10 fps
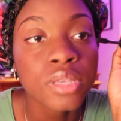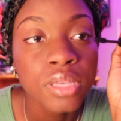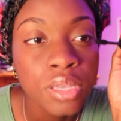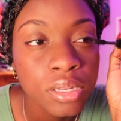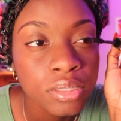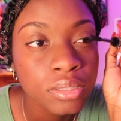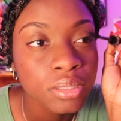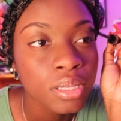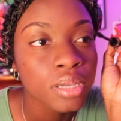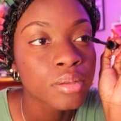And
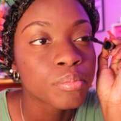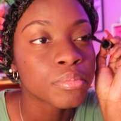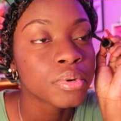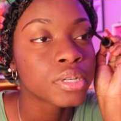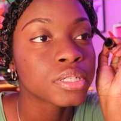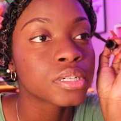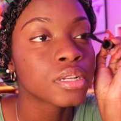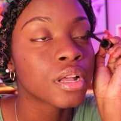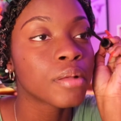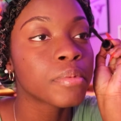just like brush
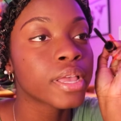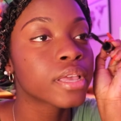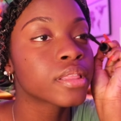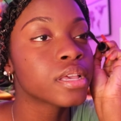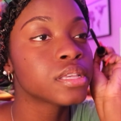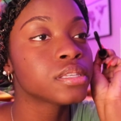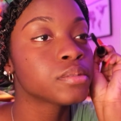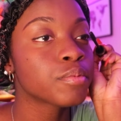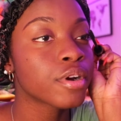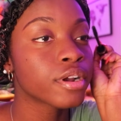it up. Like this
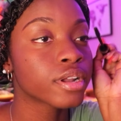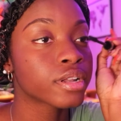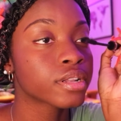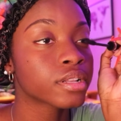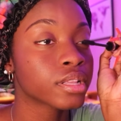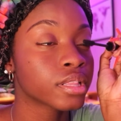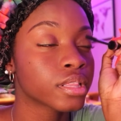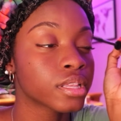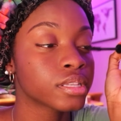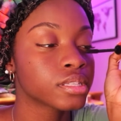part,
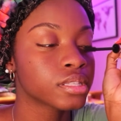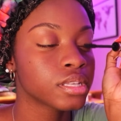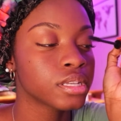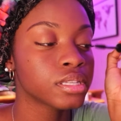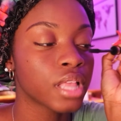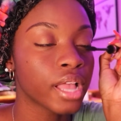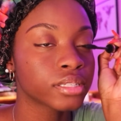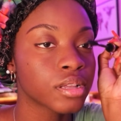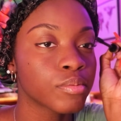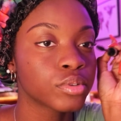these
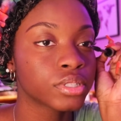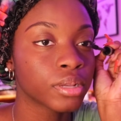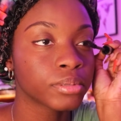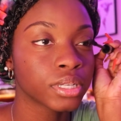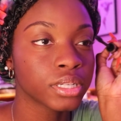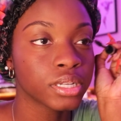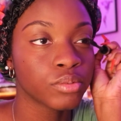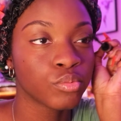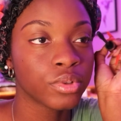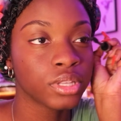last couple of steps I did
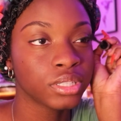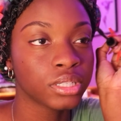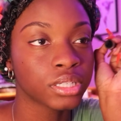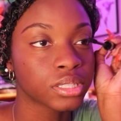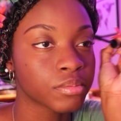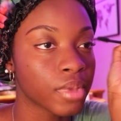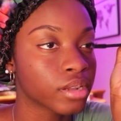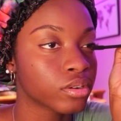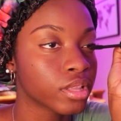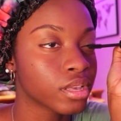really doesn't
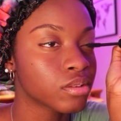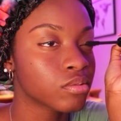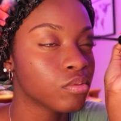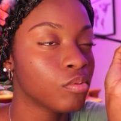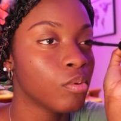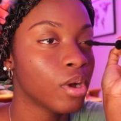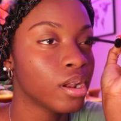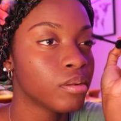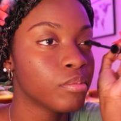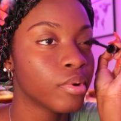matter like what
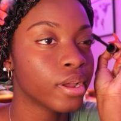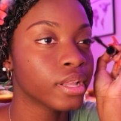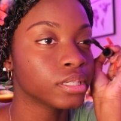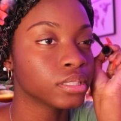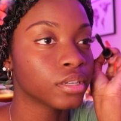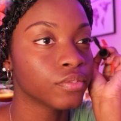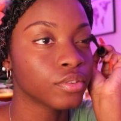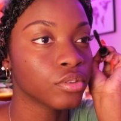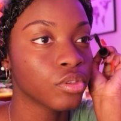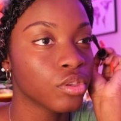brand stuff
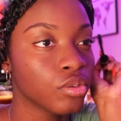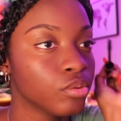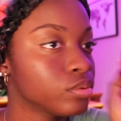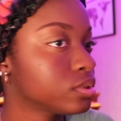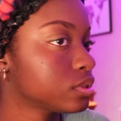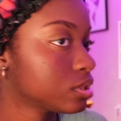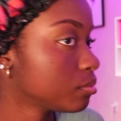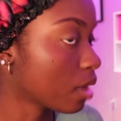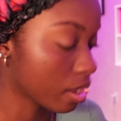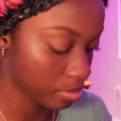you use, in
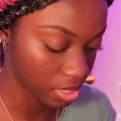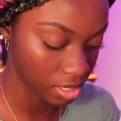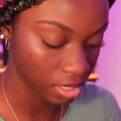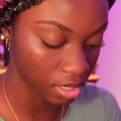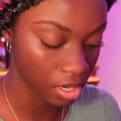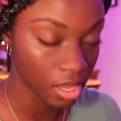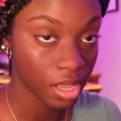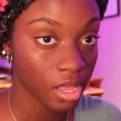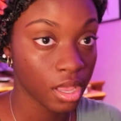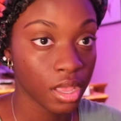my opinion.
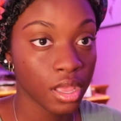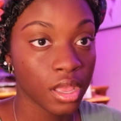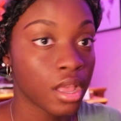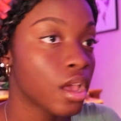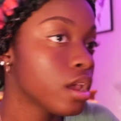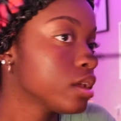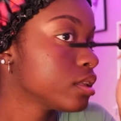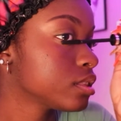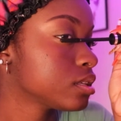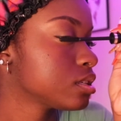
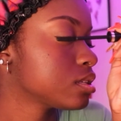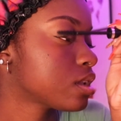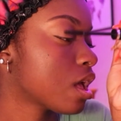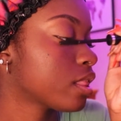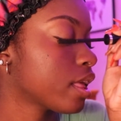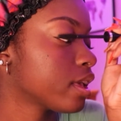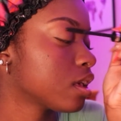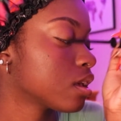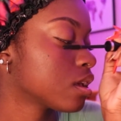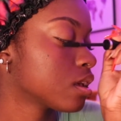This is not like,